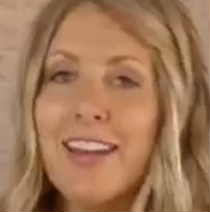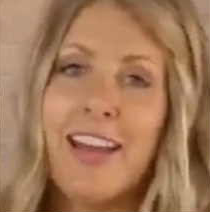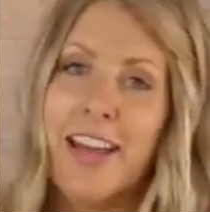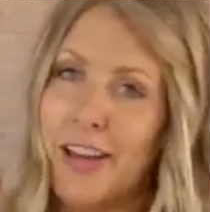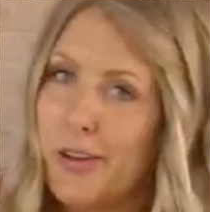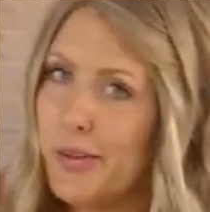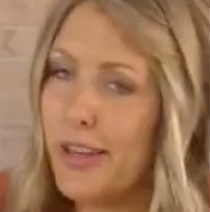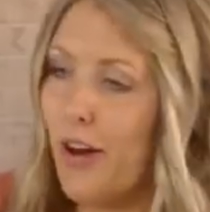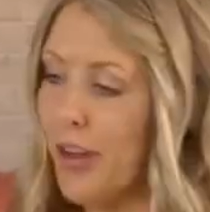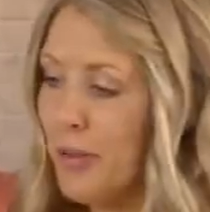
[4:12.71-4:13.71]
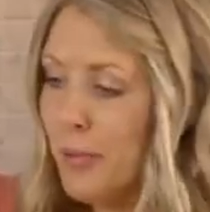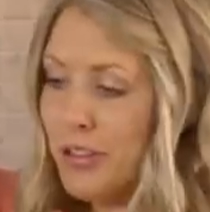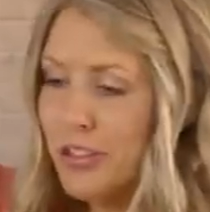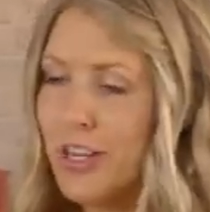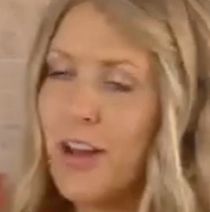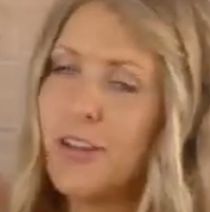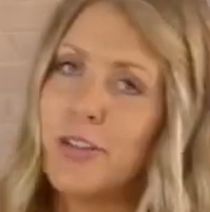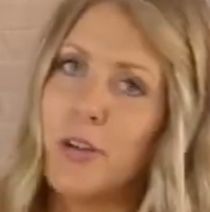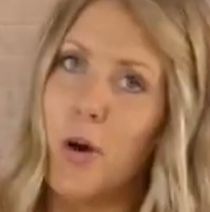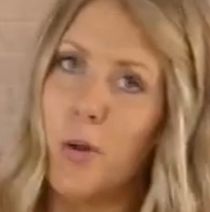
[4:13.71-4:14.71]
now that all the pressure's out, you
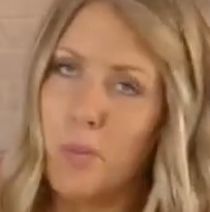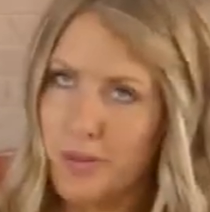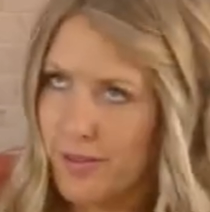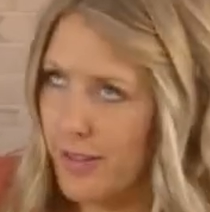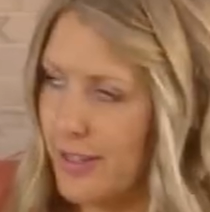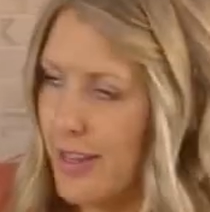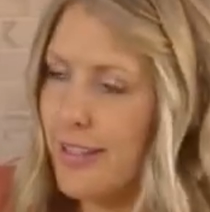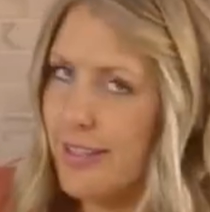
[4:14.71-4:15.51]
can open the lid